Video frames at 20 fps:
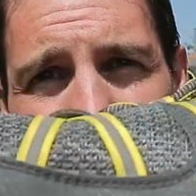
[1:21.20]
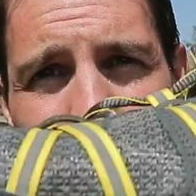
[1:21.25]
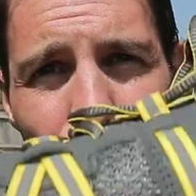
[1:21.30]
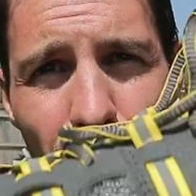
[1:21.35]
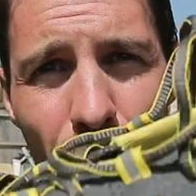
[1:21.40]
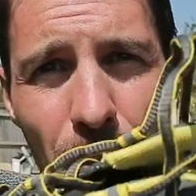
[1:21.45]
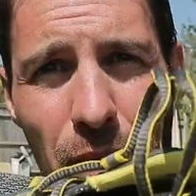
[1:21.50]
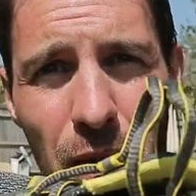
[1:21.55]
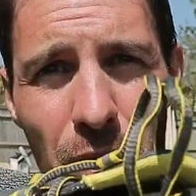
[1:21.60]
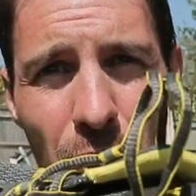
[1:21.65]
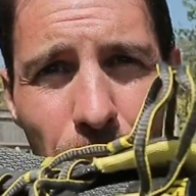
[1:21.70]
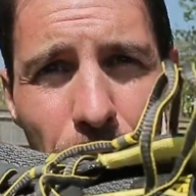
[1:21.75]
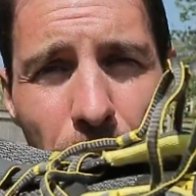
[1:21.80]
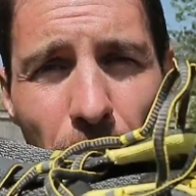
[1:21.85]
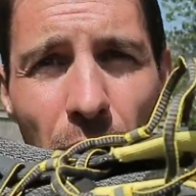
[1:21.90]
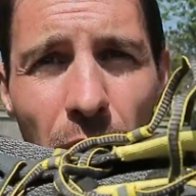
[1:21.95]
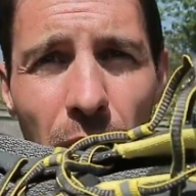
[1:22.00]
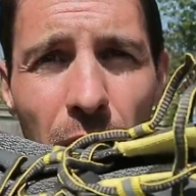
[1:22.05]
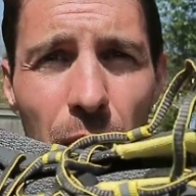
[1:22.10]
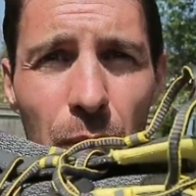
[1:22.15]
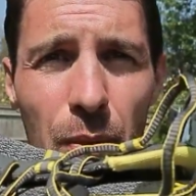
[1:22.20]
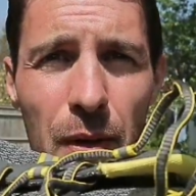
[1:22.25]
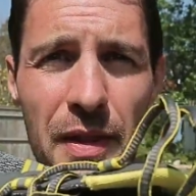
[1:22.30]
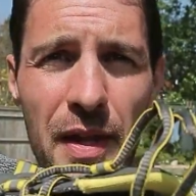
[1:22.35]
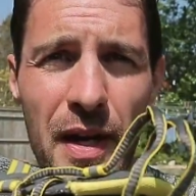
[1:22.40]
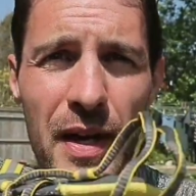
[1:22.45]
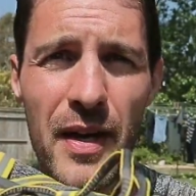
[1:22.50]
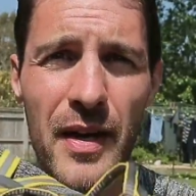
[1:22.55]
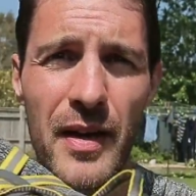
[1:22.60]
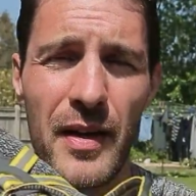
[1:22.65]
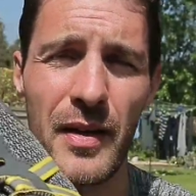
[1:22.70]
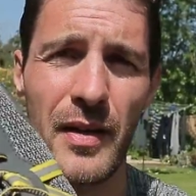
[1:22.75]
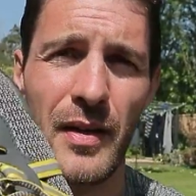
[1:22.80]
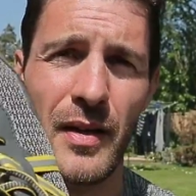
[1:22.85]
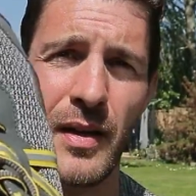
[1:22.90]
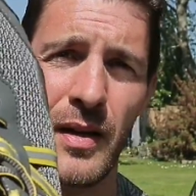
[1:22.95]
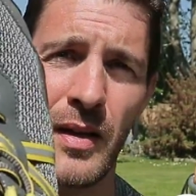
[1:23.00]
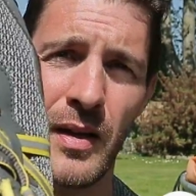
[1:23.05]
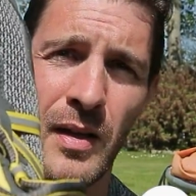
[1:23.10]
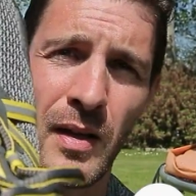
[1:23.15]
Probably on par with a
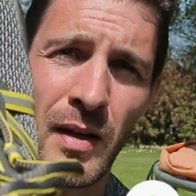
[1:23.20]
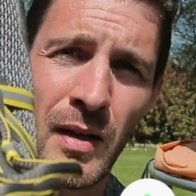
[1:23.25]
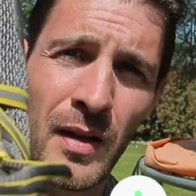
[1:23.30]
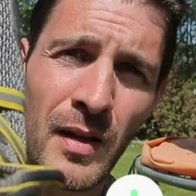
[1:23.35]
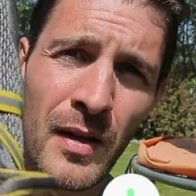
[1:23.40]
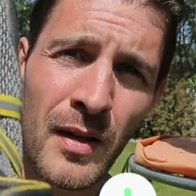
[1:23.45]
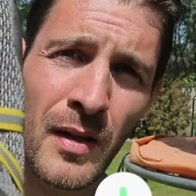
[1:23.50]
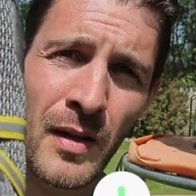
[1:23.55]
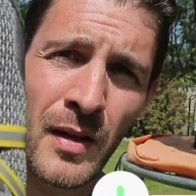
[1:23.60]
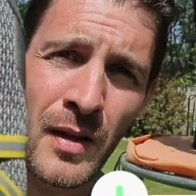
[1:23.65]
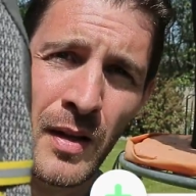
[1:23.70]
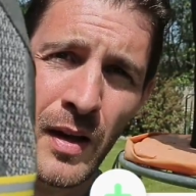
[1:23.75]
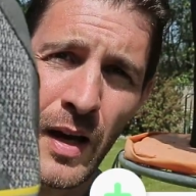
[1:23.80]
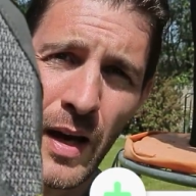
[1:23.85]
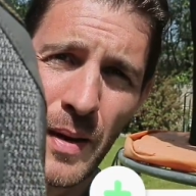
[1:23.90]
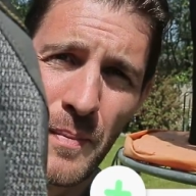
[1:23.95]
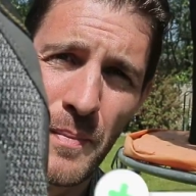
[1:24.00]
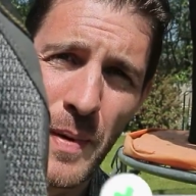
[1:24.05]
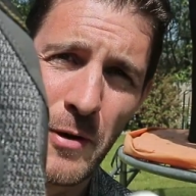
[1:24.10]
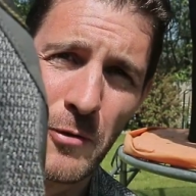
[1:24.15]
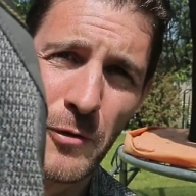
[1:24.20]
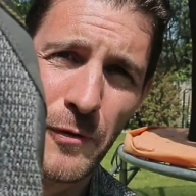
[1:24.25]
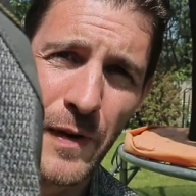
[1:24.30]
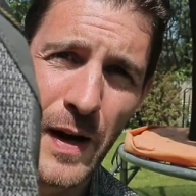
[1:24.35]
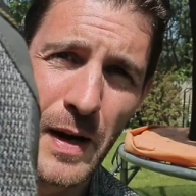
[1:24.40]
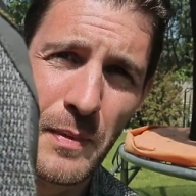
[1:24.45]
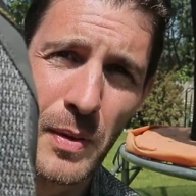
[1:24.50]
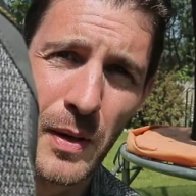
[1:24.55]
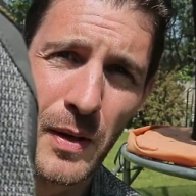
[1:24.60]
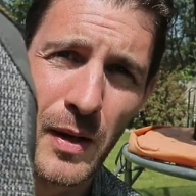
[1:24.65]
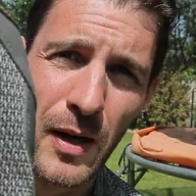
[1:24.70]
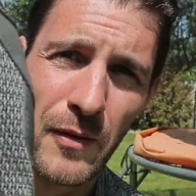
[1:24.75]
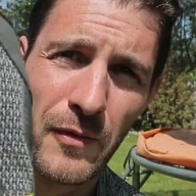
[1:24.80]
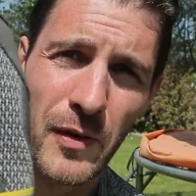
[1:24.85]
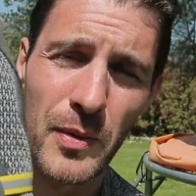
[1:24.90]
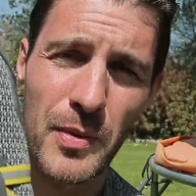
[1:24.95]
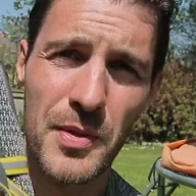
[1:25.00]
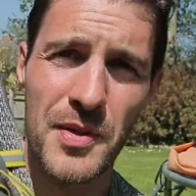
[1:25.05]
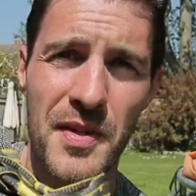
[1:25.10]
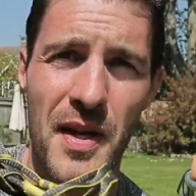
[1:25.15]
Merrell Vapor Glove,
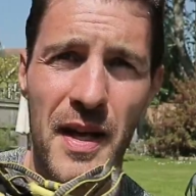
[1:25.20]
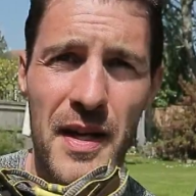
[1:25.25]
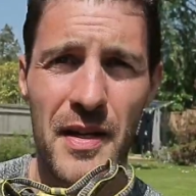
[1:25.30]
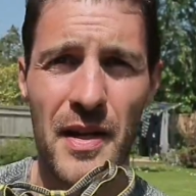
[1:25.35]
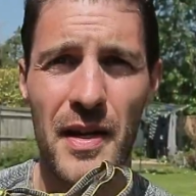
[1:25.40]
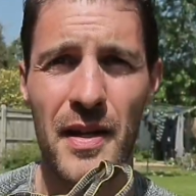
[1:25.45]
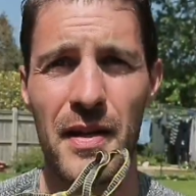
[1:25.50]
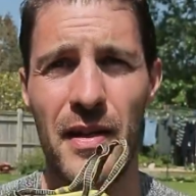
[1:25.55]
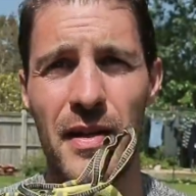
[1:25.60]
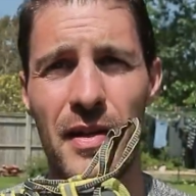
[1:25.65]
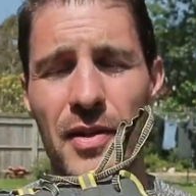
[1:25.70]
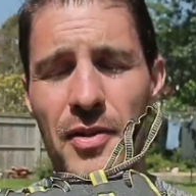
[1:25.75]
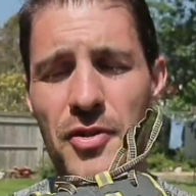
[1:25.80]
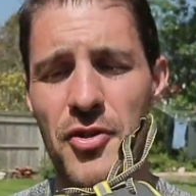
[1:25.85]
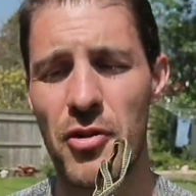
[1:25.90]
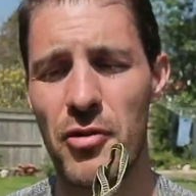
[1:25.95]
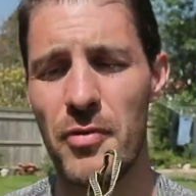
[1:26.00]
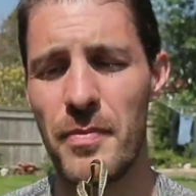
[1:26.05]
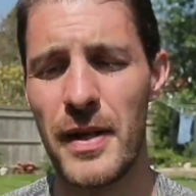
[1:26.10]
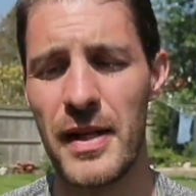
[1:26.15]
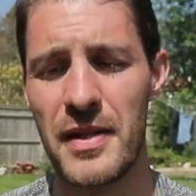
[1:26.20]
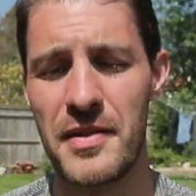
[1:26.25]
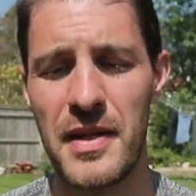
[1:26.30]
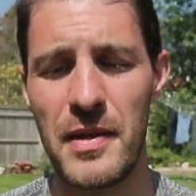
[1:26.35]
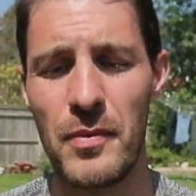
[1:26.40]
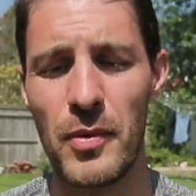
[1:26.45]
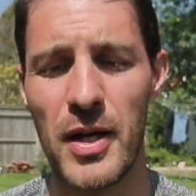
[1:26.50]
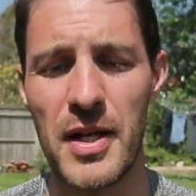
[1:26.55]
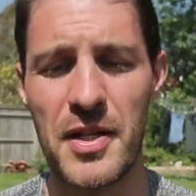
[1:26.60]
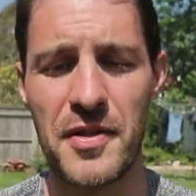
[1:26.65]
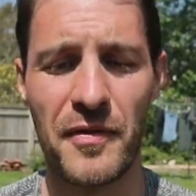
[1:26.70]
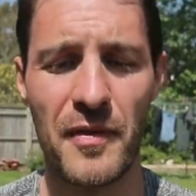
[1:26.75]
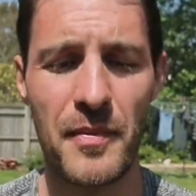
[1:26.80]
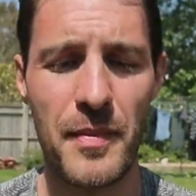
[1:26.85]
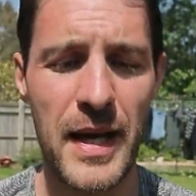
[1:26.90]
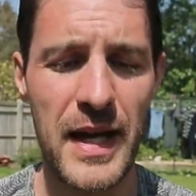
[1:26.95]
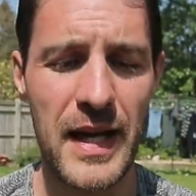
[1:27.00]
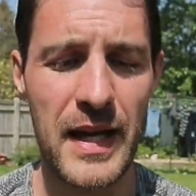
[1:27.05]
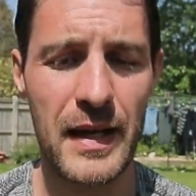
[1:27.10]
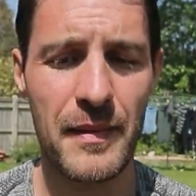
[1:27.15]
I would say. Durability wise for
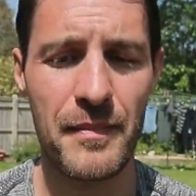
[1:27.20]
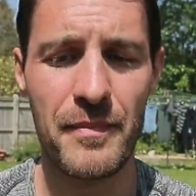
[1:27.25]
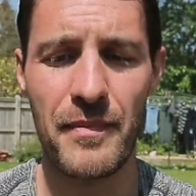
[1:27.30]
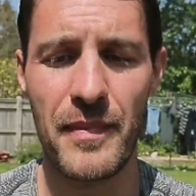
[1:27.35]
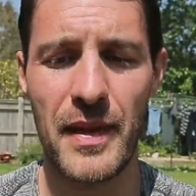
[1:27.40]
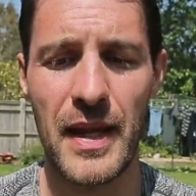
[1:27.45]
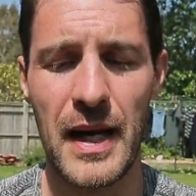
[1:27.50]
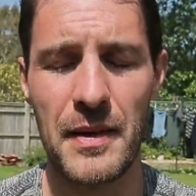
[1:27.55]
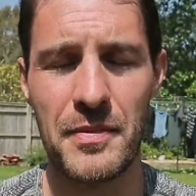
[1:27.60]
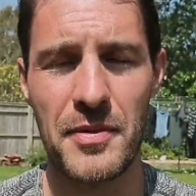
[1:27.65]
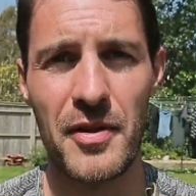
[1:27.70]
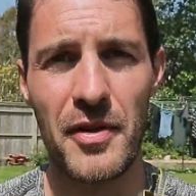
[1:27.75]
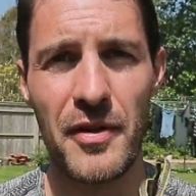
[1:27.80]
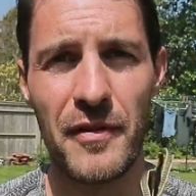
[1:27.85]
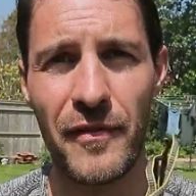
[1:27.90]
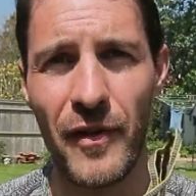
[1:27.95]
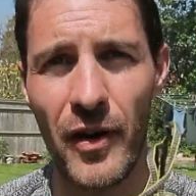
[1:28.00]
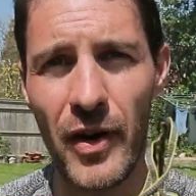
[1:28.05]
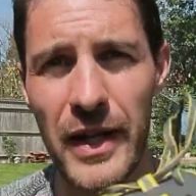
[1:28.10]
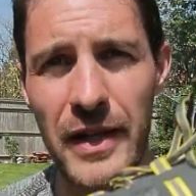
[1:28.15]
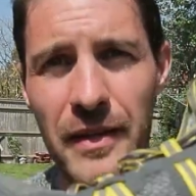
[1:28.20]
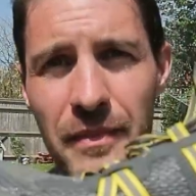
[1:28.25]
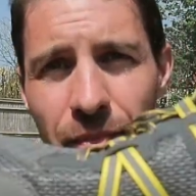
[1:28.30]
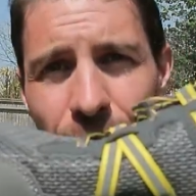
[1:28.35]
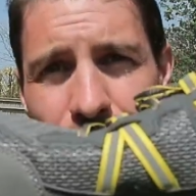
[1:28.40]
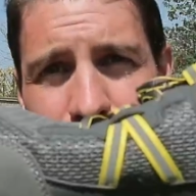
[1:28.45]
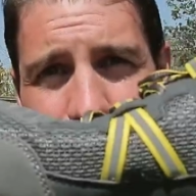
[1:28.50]
me, absolutely fine.